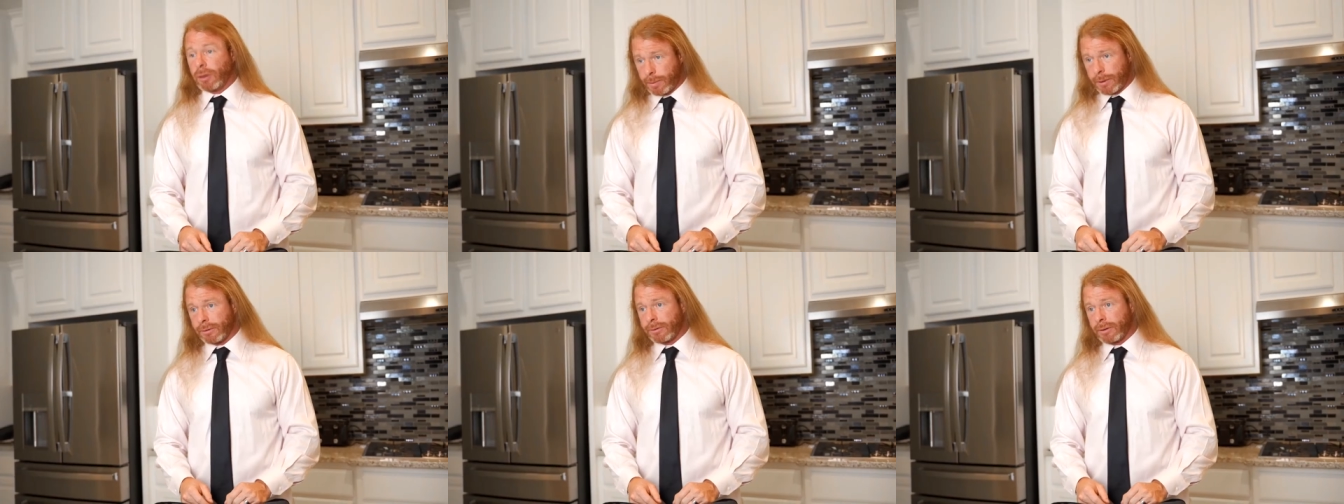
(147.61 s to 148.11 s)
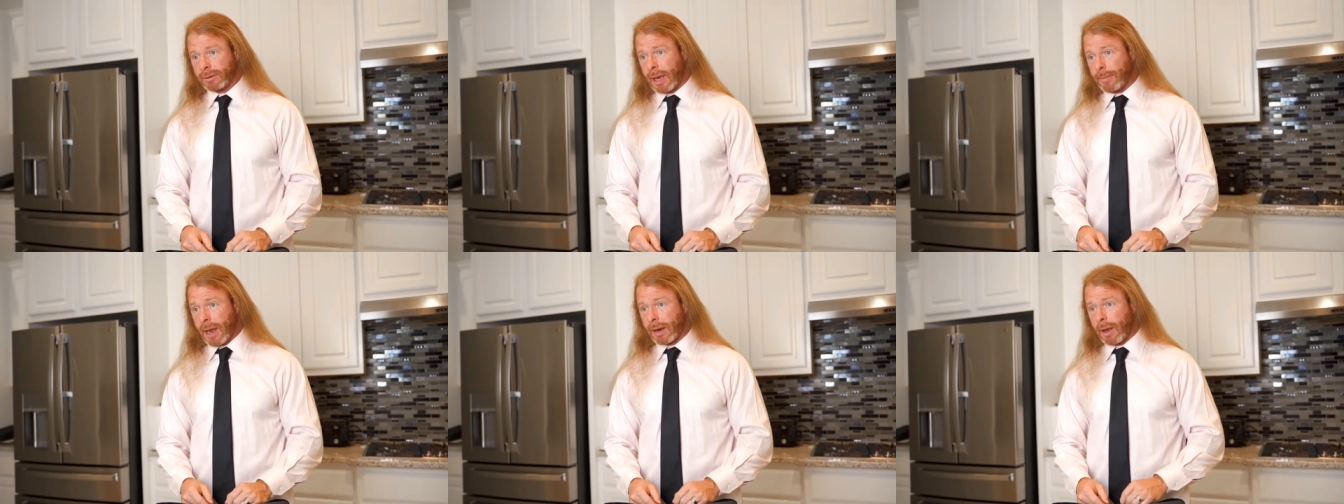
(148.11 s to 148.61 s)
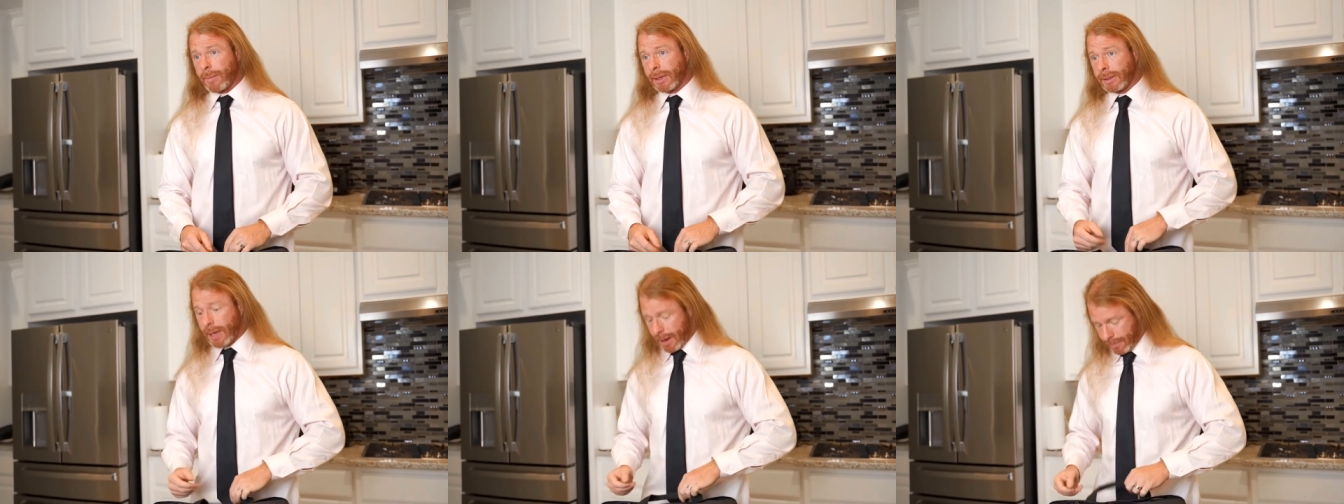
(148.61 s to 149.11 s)
In your personal time, not
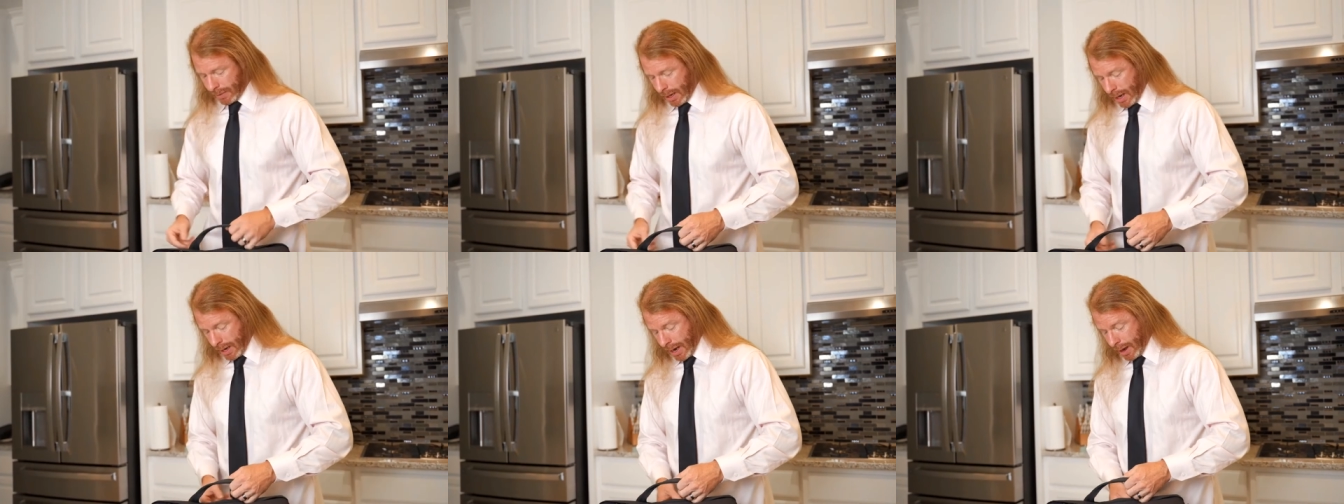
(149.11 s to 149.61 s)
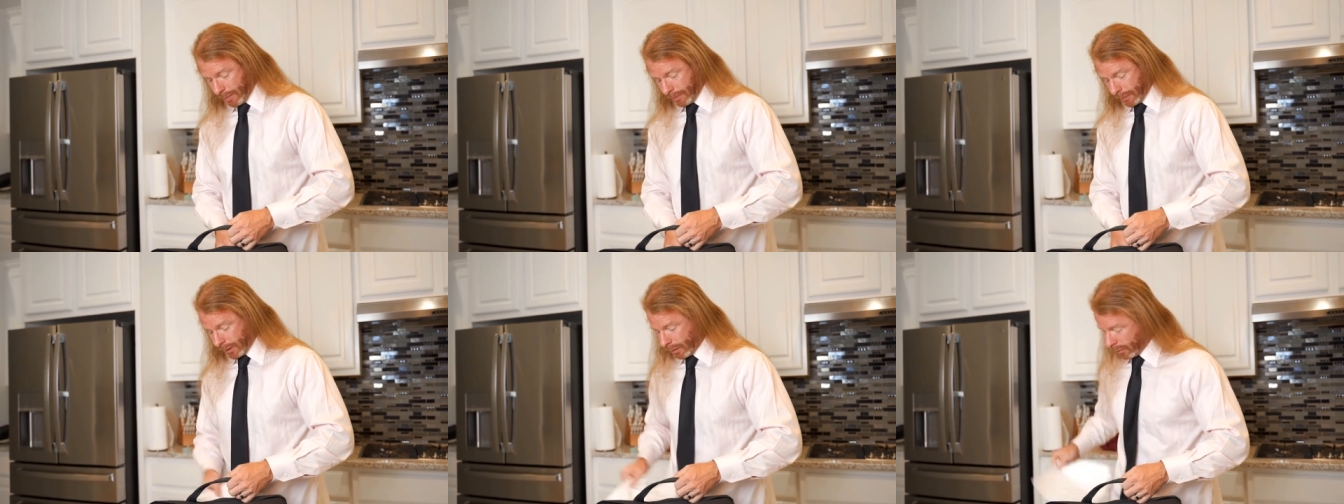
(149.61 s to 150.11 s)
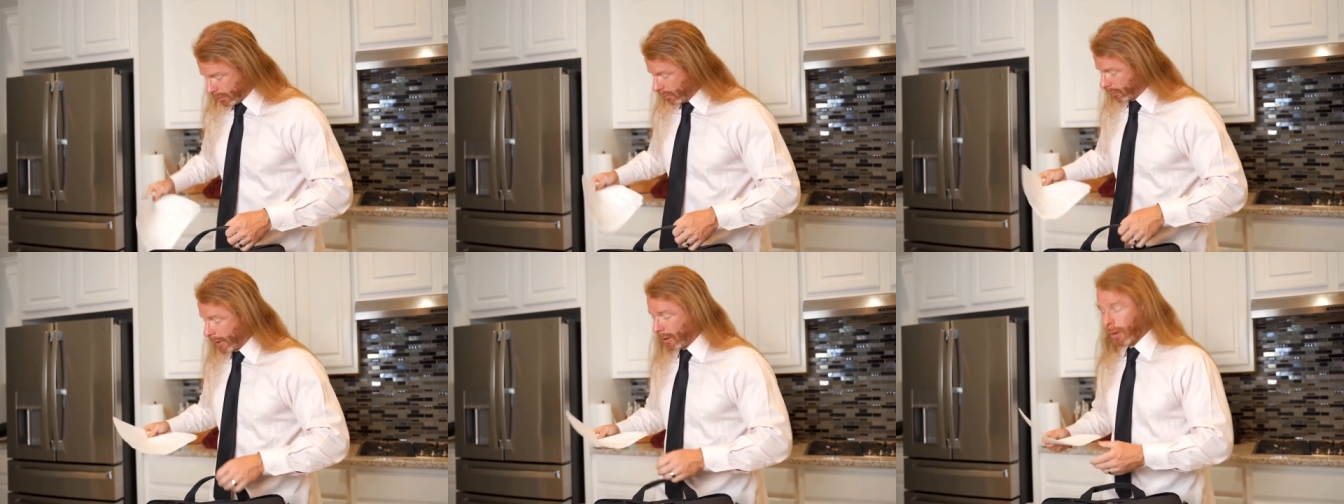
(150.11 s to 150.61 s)
company time. Now,
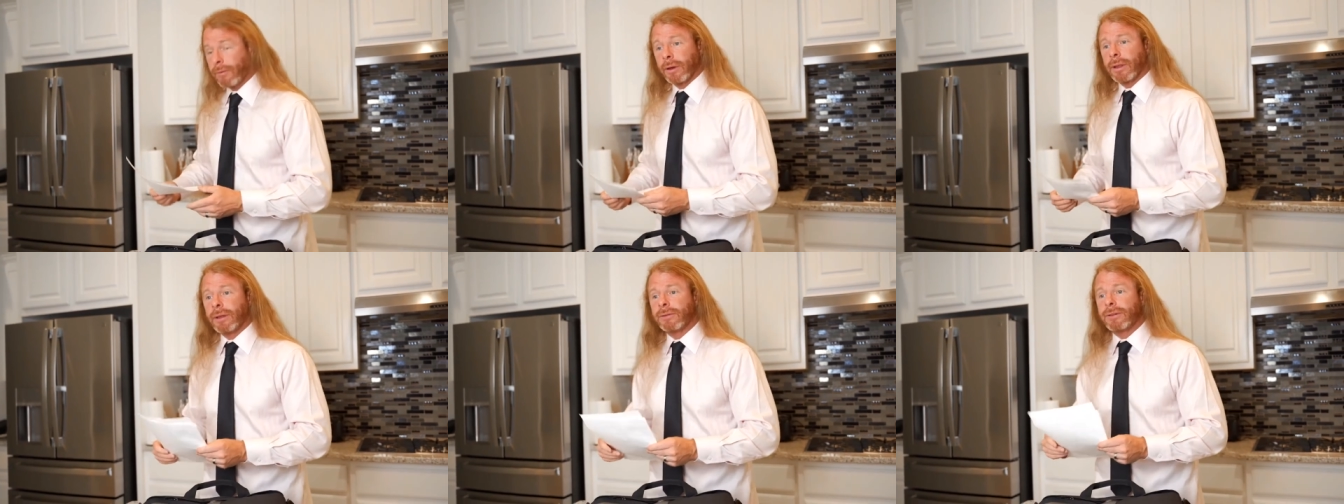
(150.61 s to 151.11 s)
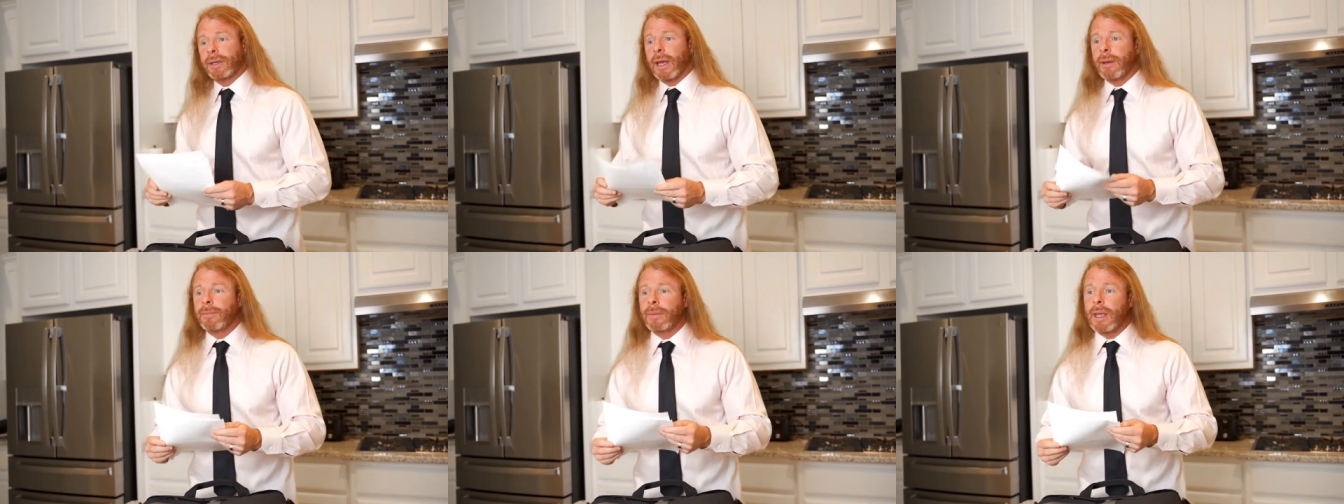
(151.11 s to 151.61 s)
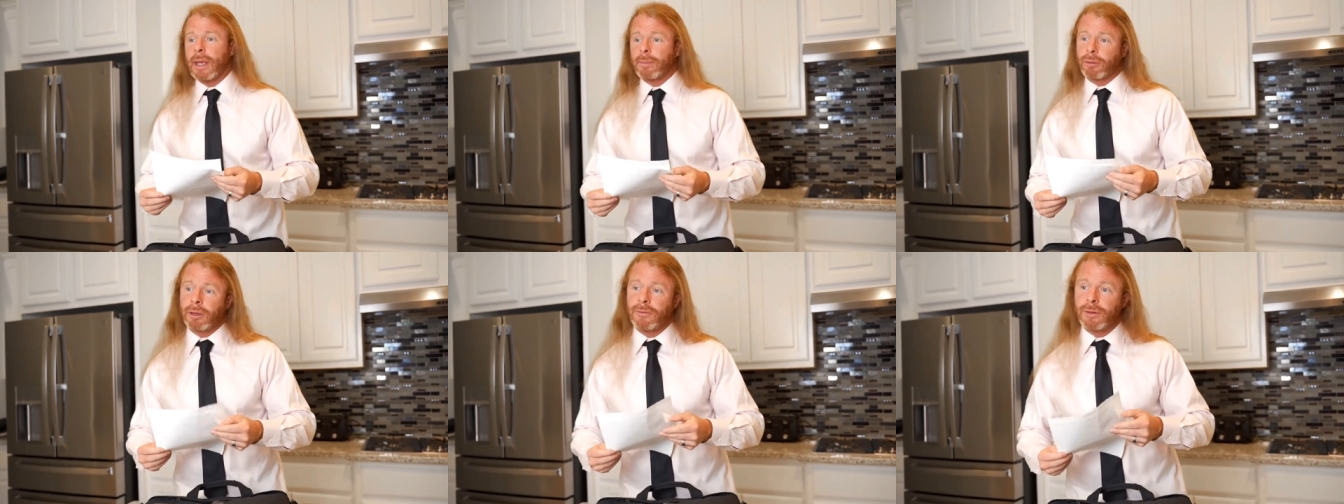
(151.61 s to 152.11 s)
read over these today. It
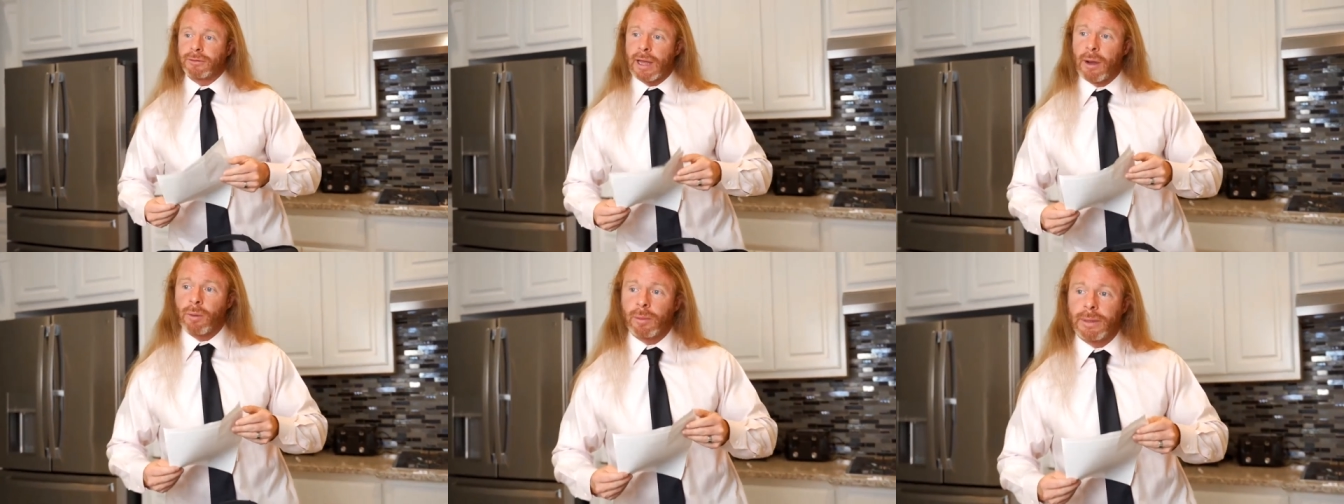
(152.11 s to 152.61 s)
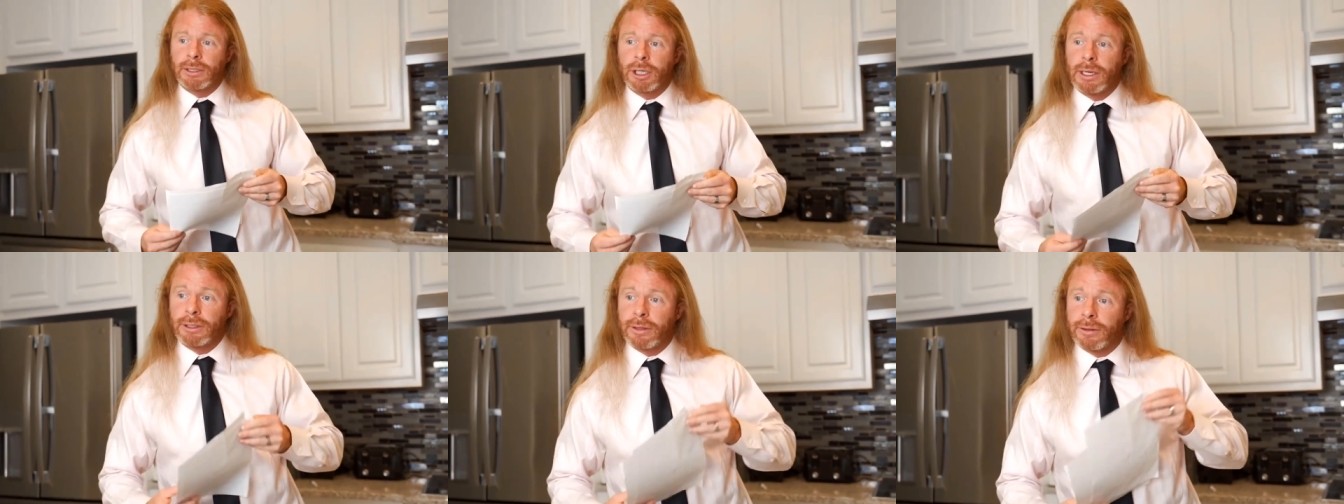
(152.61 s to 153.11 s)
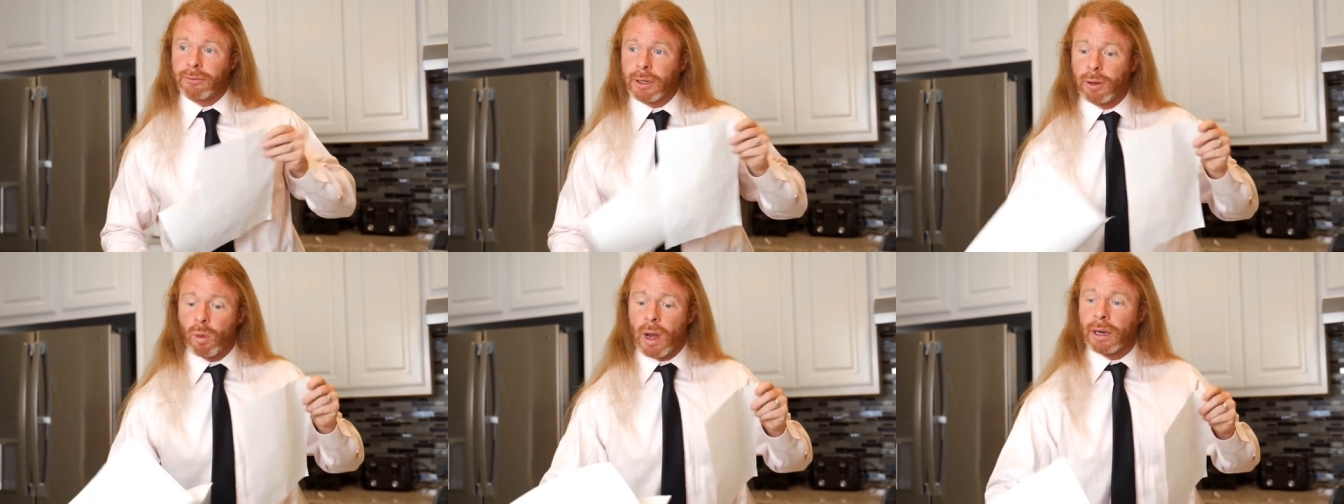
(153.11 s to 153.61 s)
previews how we'll be changing the
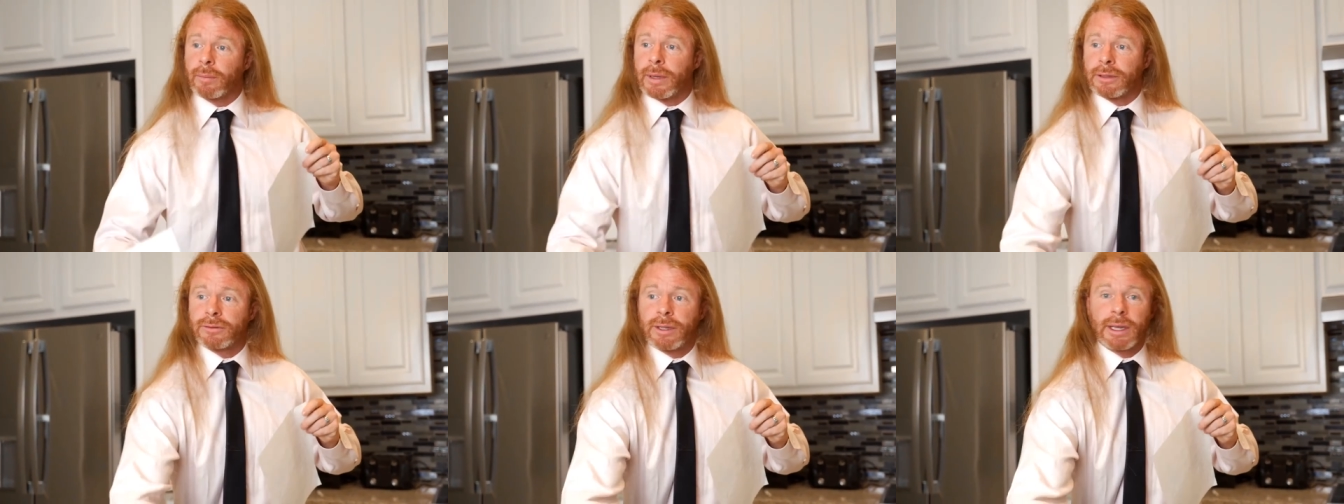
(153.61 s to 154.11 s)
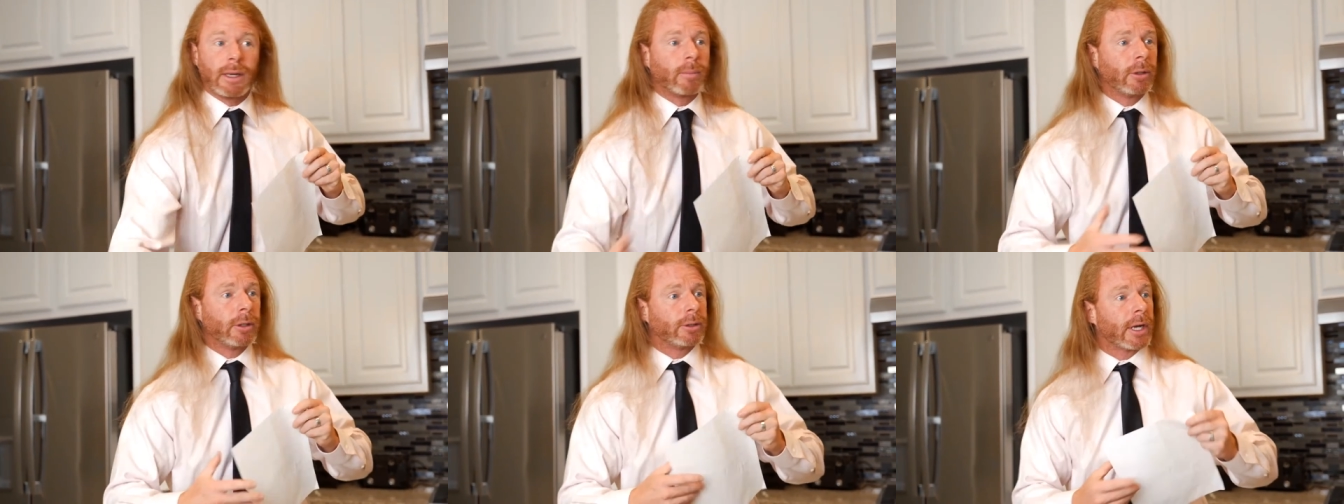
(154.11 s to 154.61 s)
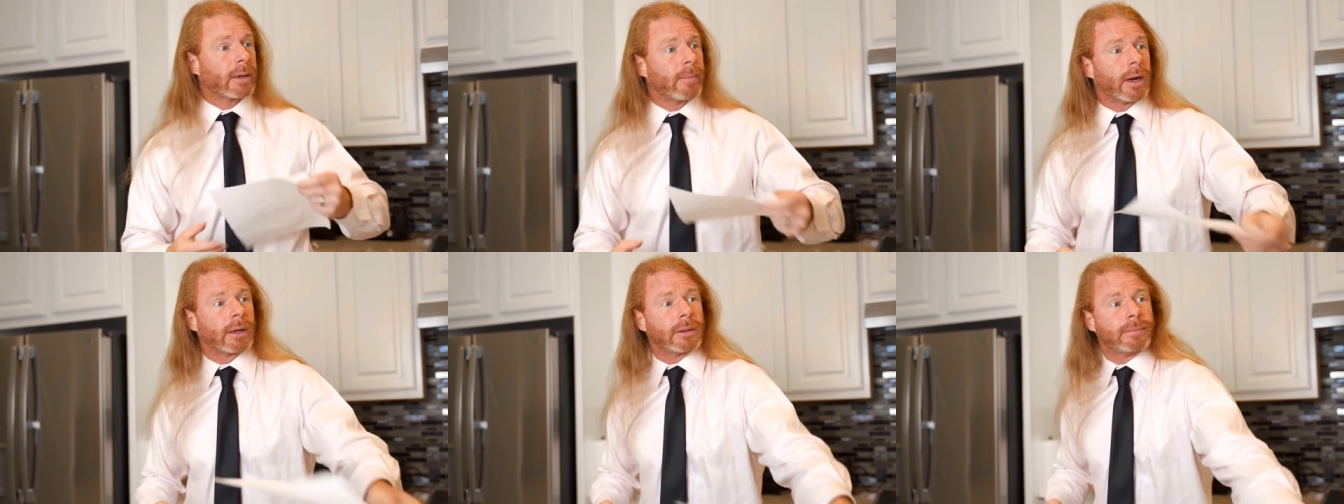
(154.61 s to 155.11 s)
requirements to get a blue check
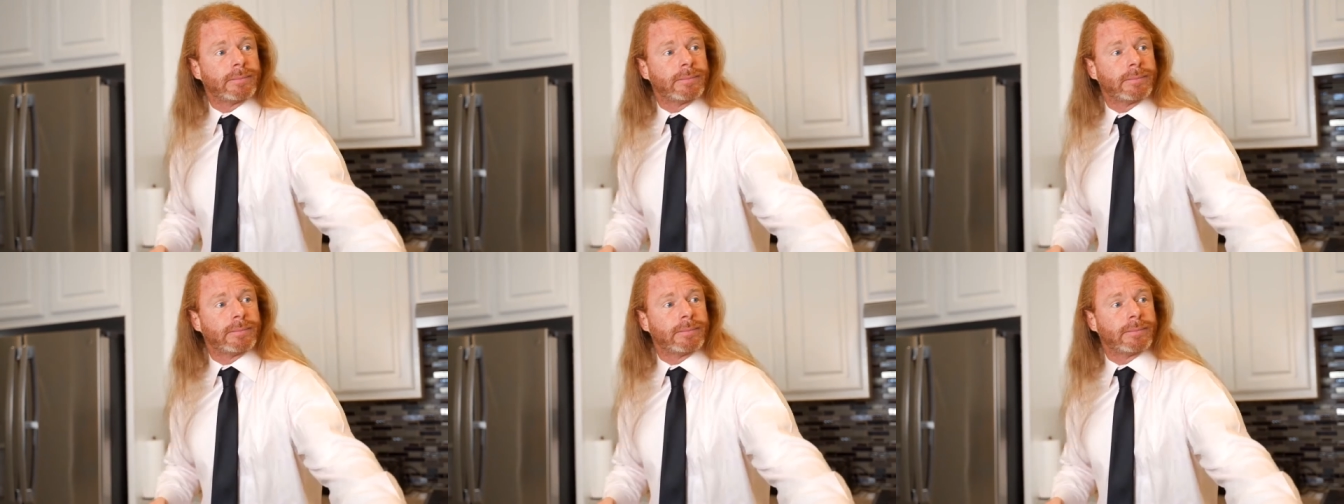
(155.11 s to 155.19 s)
mark.